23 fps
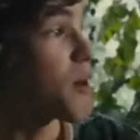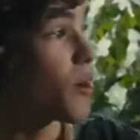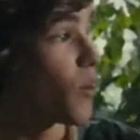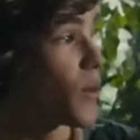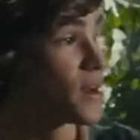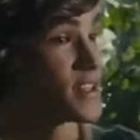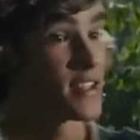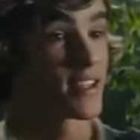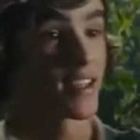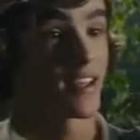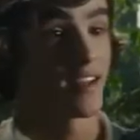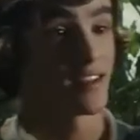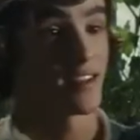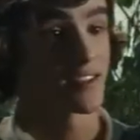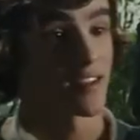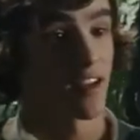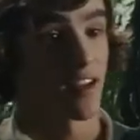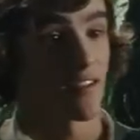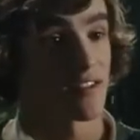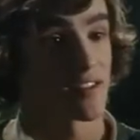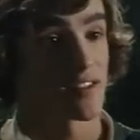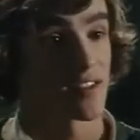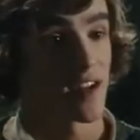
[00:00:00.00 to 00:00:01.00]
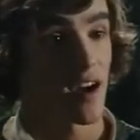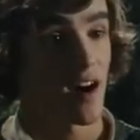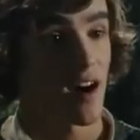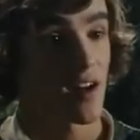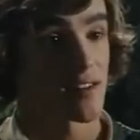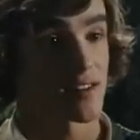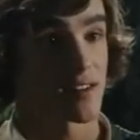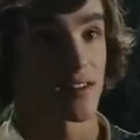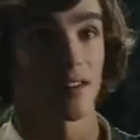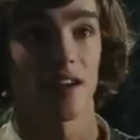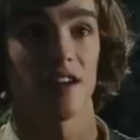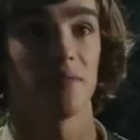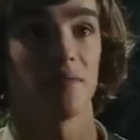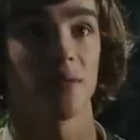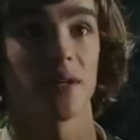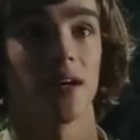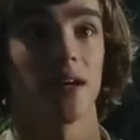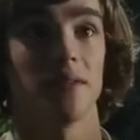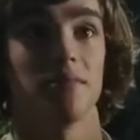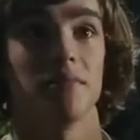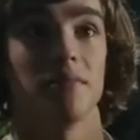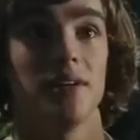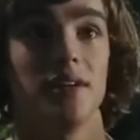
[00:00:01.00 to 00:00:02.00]
guess he kind of has to be here,
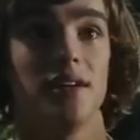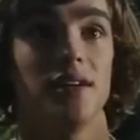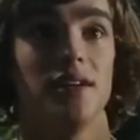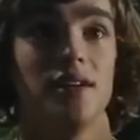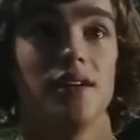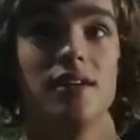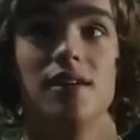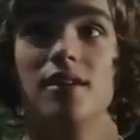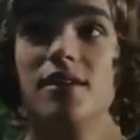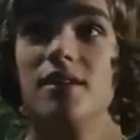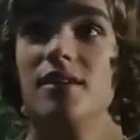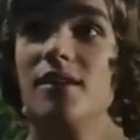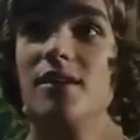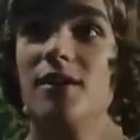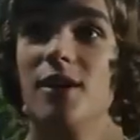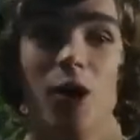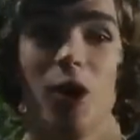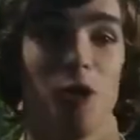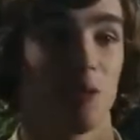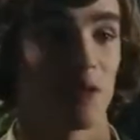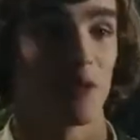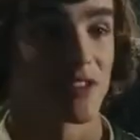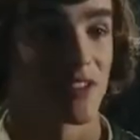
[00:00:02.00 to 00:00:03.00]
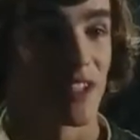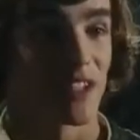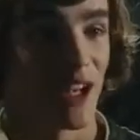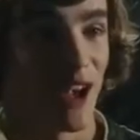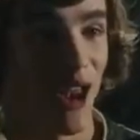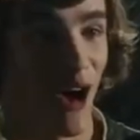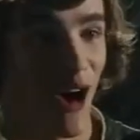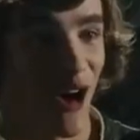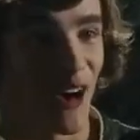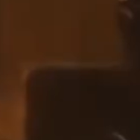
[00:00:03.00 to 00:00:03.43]
but he's completely extraneous.